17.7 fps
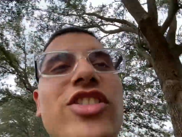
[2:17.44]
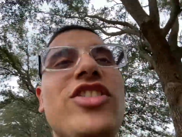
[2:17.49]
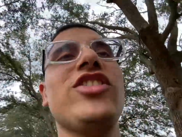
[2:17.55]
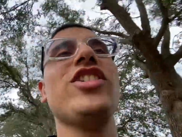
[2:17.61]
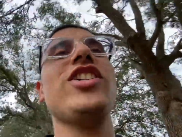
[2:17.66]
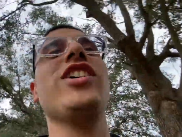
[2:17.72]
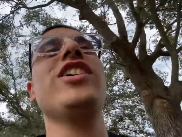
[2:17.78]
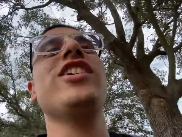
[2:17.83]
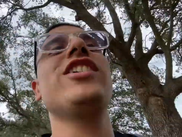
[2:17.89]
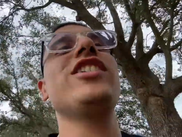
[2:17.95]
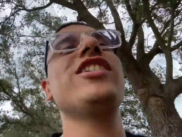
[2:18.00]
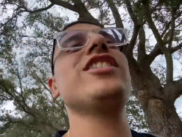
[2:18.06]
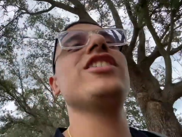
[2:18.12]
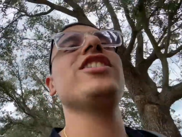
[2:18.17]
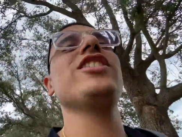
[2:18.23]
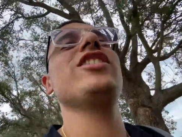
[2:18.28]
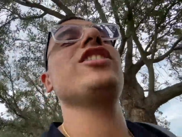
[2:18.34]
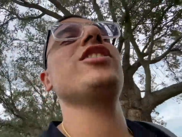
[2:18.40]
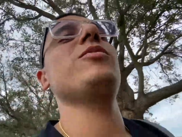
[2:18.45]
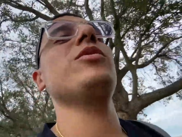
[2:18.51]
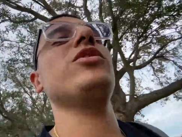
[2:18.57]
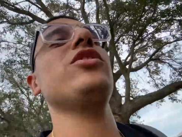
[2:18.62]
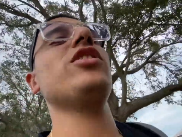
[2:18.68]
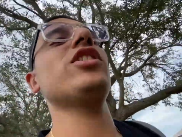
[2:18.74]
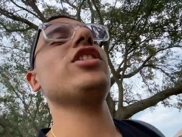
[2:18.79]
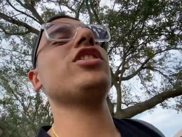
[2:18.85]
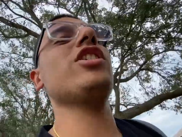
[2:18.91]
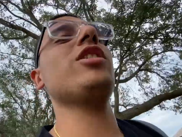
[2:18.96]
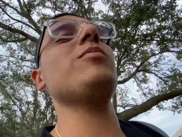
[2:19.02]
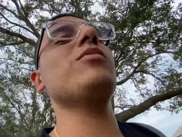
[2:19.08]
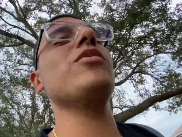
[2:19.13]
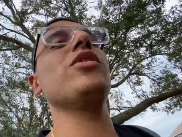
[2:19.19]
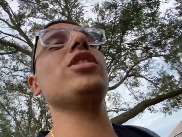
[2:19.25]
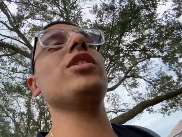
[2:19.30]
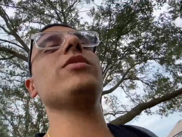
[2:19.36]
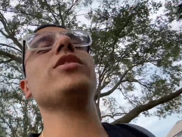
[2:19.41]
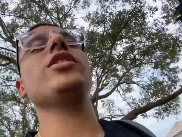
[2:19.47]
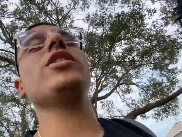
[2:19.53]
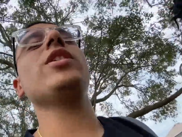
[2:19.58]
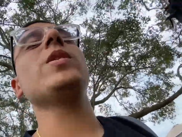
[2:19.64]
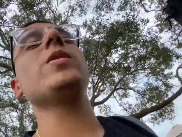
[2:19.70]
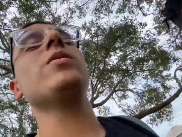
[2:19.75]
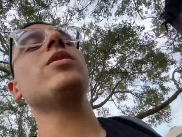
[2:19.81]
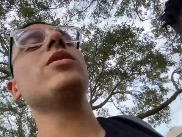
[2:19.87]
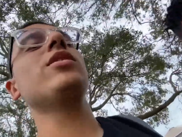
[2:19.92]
shot. We still got a couple more left to go.